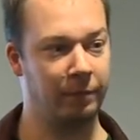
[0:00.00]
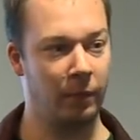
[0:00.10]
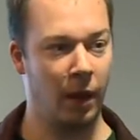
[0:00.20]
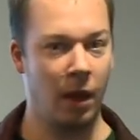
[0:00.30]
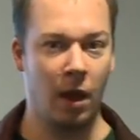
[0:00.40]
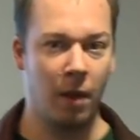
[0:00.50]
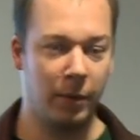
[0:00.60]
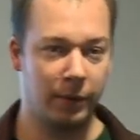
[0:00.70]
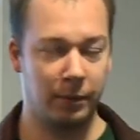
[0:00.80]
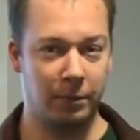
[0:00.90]
Right, okay.
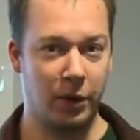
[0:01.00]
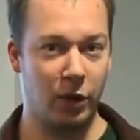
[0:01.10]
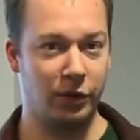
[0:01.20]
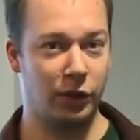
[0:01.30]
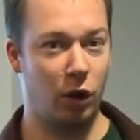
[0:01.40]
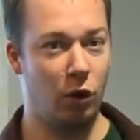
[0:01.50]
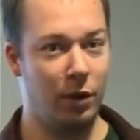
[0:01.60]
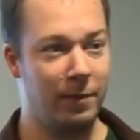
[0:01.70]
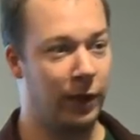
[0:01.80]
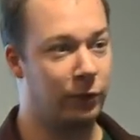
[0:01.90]
But because it's
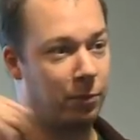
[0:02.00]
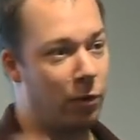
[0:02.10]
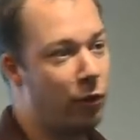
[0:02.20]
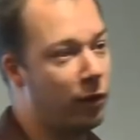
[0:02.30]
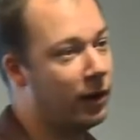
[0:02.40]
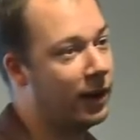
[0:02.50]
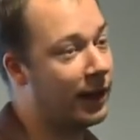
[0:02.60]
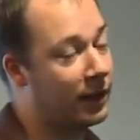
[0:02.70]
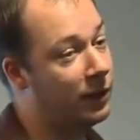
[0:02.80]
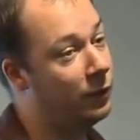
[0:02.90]
only meant for profiling,
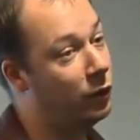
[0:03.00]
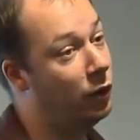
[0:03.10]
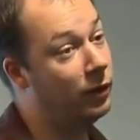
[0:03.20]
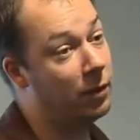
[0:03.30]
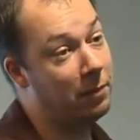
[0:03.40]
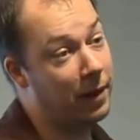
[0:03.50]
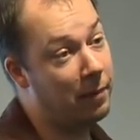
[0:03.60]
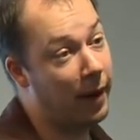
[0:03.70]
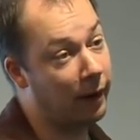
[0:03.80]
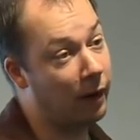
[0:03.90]
it actually will do it a
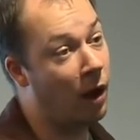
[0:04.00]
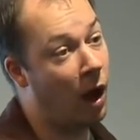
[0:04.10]
bit better.